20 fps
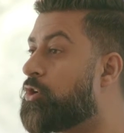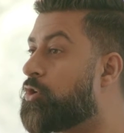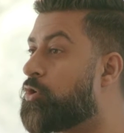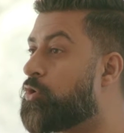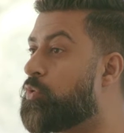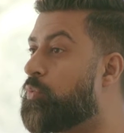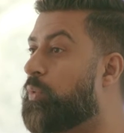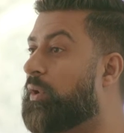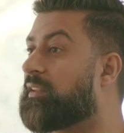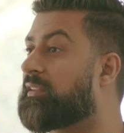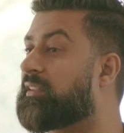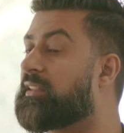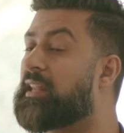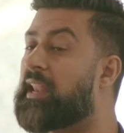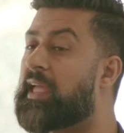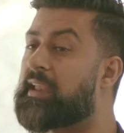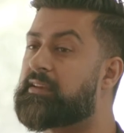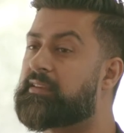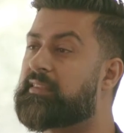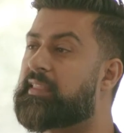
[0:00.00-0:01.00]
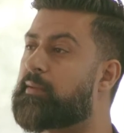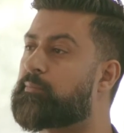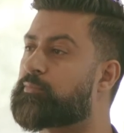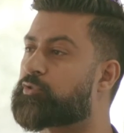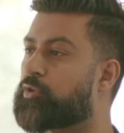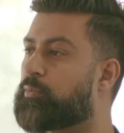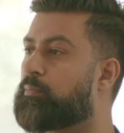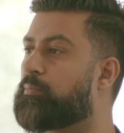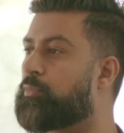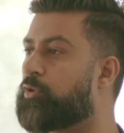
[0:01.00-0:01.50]
who will lend them
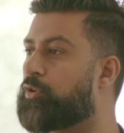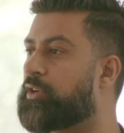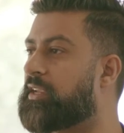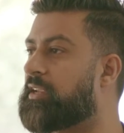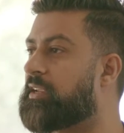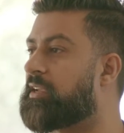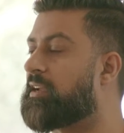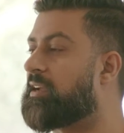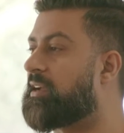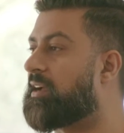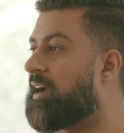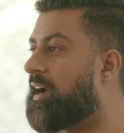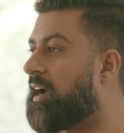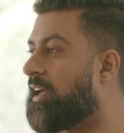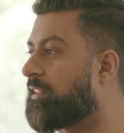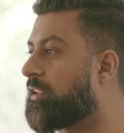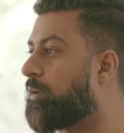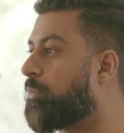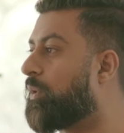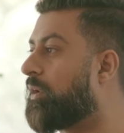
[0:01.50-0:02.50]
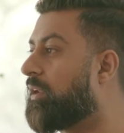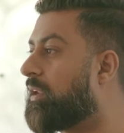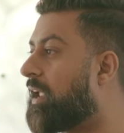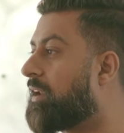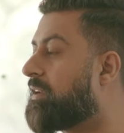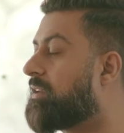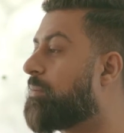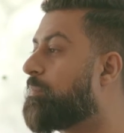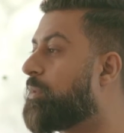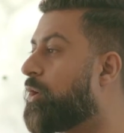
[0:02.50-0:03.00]
some money, and they will
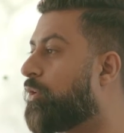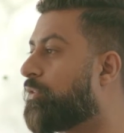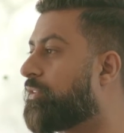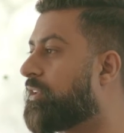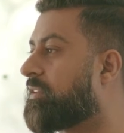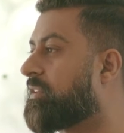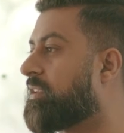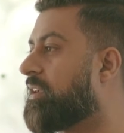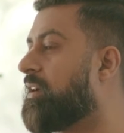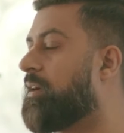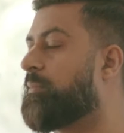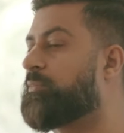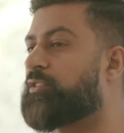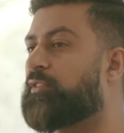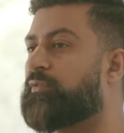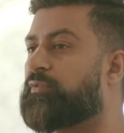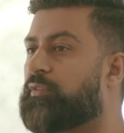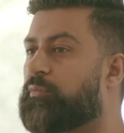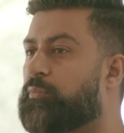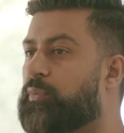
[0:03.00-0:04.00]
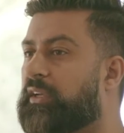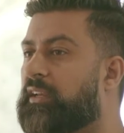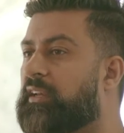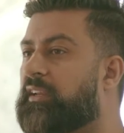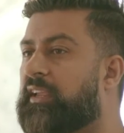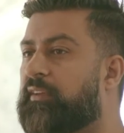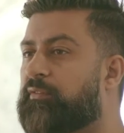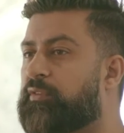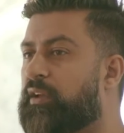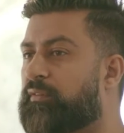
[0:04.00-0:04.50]
lend them it on the terms of, we're going to
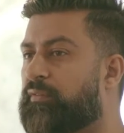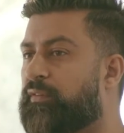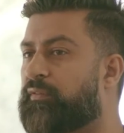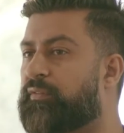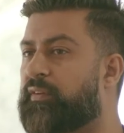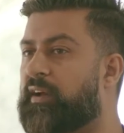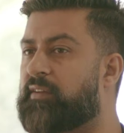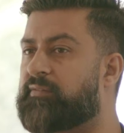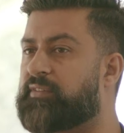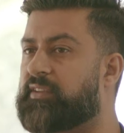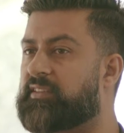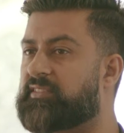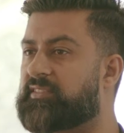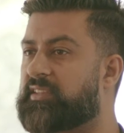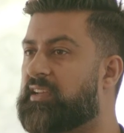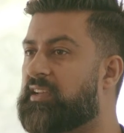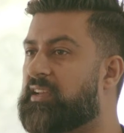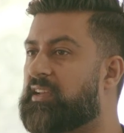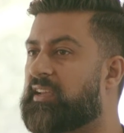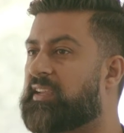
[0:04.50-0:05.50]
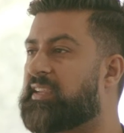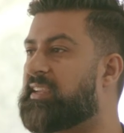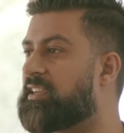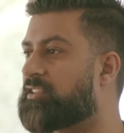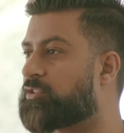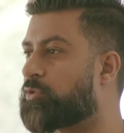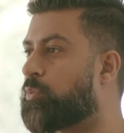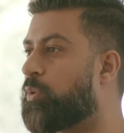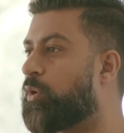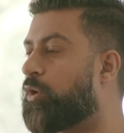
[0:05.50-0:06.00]
give you it for 5 years,
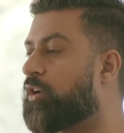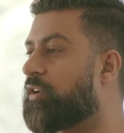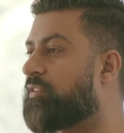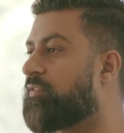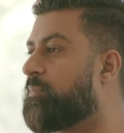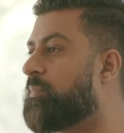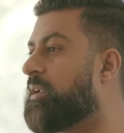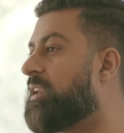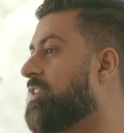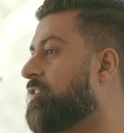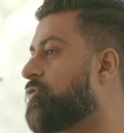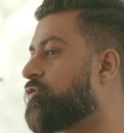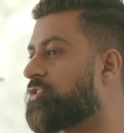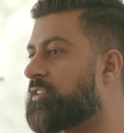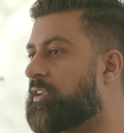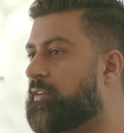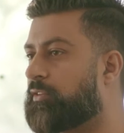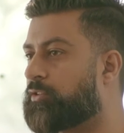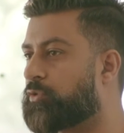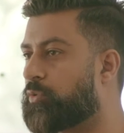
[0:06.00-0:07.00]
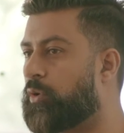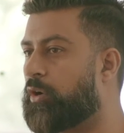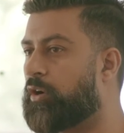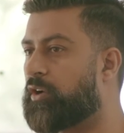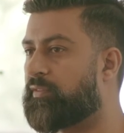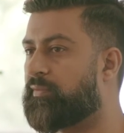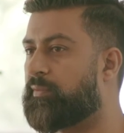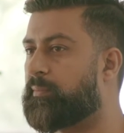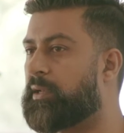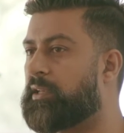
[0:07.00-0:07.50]
here's £250,000, just give us
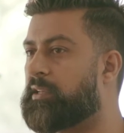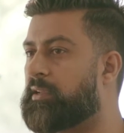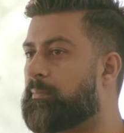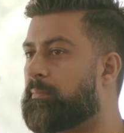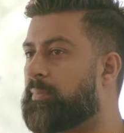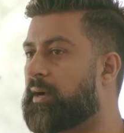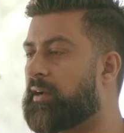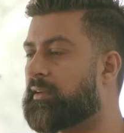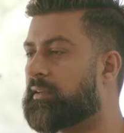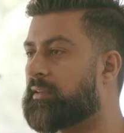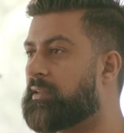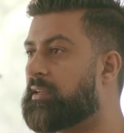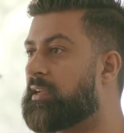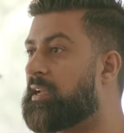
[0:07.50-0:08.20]
£250,000 back.